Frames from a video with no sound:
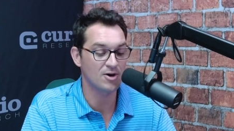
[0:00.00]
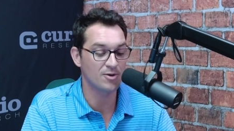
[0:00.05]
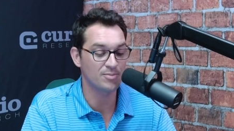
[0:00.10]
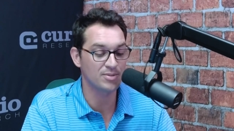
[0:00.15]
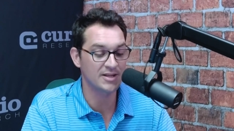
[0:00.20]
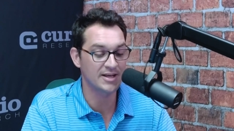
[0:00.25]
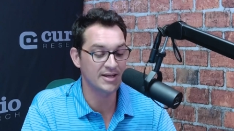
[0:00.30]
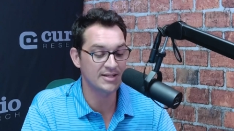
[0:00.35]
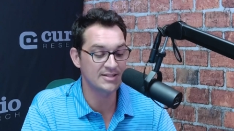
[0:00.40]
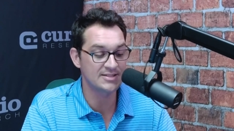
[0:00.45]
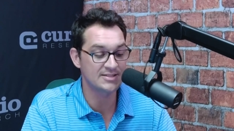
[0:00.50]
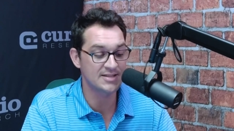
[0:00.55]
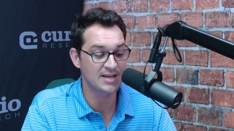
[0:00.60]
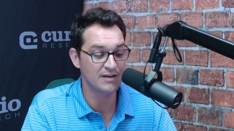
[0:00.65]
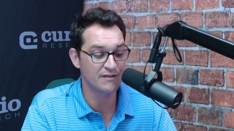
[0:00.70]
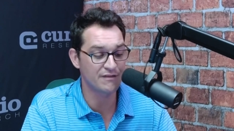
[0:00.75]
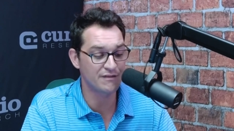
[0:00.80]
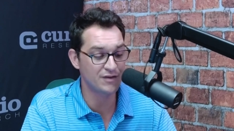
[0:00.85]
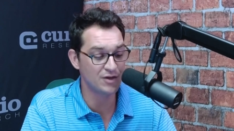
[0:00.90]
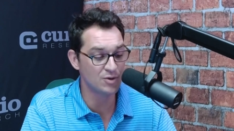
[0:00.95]
are planning to
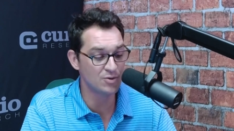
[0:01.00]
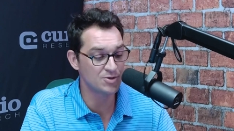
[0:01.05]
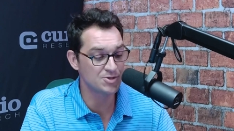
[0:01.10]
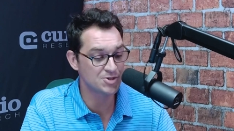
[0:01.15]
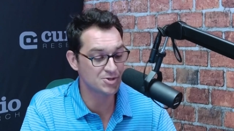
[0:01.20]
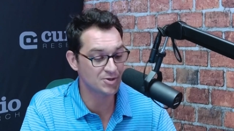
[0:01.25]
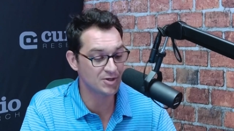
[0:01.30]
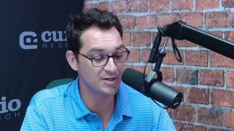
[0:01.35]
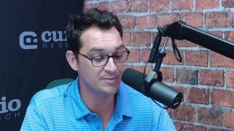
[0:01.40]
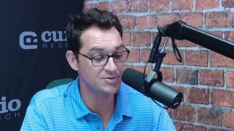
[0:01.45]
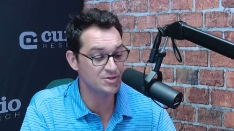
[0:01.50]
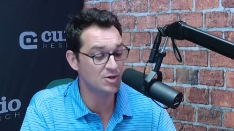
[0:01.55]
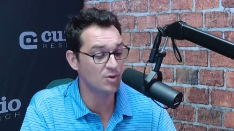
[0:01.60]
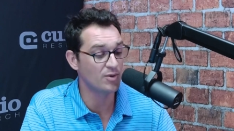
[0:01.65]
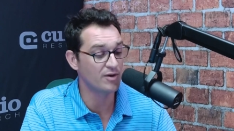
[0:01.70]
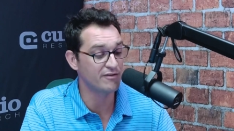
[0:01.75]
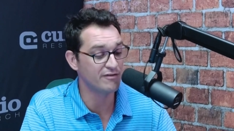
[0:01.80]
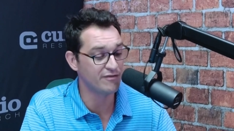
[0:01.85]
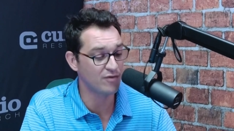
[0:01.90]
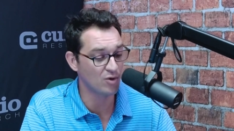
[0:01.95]
take fewer trips
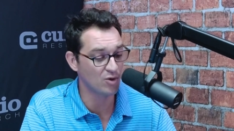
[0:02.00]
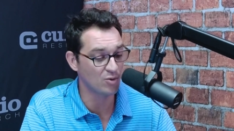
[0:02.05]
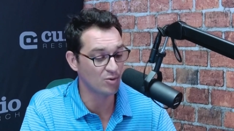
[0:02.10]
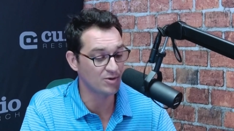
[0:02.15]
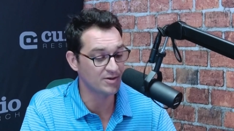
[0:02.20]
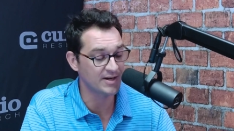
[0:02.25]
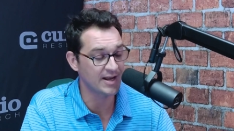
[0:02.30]
going forward.